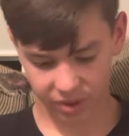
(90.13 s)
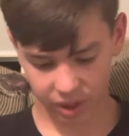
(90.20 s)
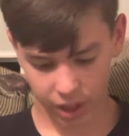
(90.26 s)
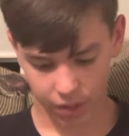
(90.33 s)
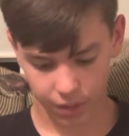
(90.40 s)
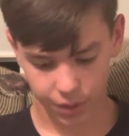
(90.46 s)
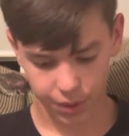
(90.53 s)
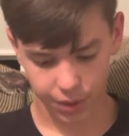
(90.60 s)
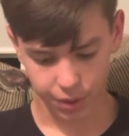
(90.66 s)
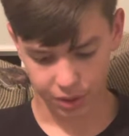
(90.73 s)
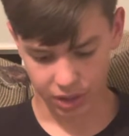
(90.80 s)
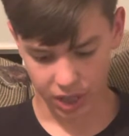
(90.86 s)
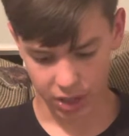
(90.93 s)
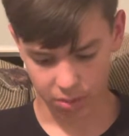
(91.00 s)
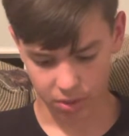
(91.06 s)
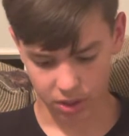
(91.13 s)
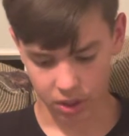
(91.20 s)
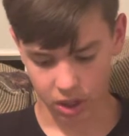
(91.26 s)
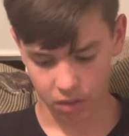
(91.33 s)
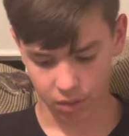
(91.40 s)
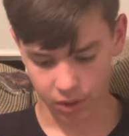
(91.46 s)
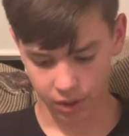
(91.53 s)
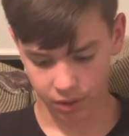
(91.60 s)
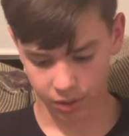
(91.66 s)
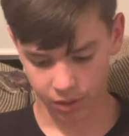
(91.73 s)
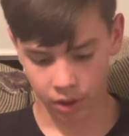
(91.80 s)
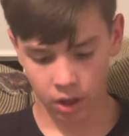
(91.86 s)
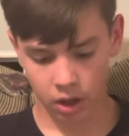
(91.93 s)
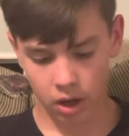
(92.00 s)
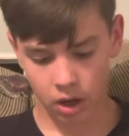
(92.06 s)
Everyone whose name was not written
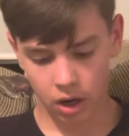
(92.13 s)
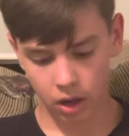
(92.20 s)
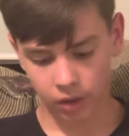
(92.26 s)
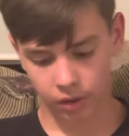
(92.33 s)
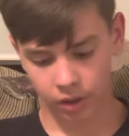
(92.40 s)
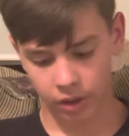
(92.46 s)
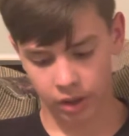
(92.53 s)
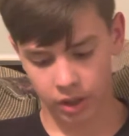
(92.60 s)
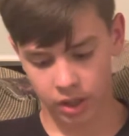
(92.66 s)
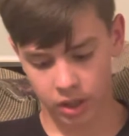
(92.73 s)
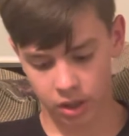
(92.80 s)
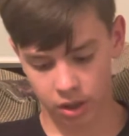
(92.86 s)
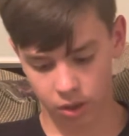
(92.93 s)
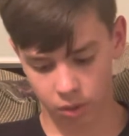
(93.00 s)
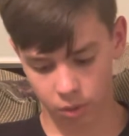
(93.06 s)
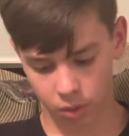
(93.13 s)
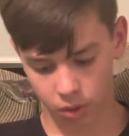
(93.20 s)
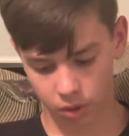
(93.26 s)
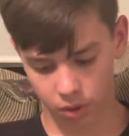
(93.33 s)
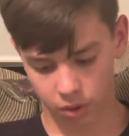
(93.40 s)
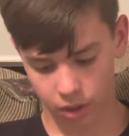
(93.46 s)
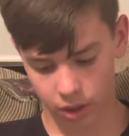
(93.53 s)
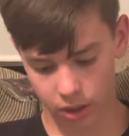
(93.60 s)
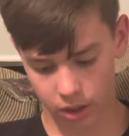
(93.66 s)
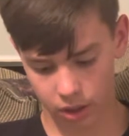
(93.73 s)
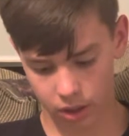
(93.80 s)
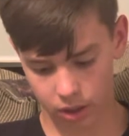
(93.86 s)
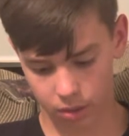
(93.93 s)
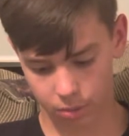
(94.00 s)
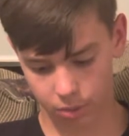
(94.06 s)
the foundation of the world
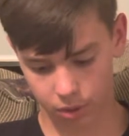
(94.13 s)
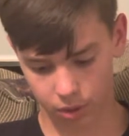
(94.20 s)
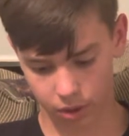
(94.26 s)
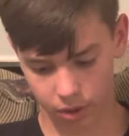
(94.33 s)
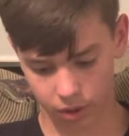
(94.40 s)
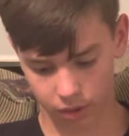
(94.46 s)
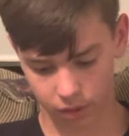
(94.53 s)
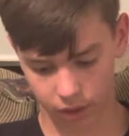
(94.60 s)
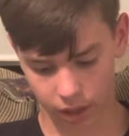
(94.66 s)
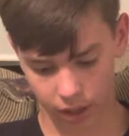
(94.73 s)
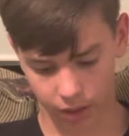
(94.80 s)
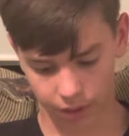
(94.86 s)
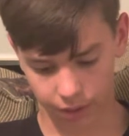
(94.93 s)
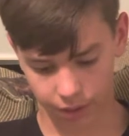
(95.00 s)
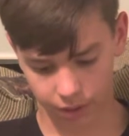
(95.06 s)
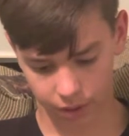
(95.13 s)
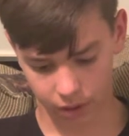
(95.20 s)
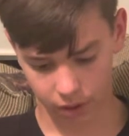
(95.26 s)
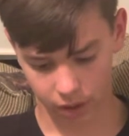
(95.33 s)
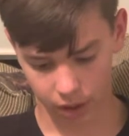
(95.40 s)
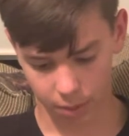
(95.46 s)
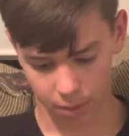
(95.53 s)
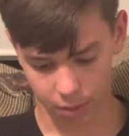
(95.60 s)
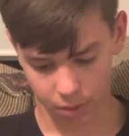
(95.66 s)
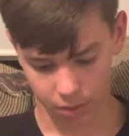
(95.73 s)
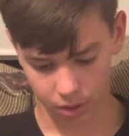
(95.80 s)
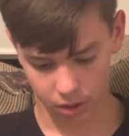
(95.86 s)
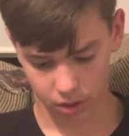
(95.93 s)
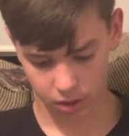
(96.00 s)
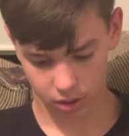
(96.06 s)
in the book of life, the lamb who was
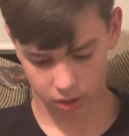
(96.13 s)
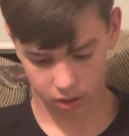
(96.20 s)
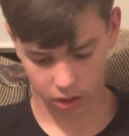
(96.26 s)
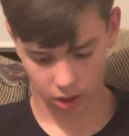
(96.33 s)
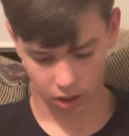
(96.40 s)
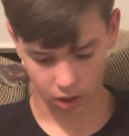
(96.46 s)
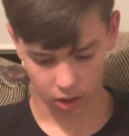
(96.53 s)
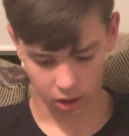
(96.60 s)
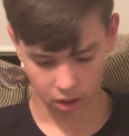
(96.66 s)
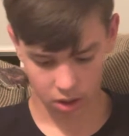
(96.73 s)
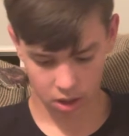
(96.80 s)
slaughtered.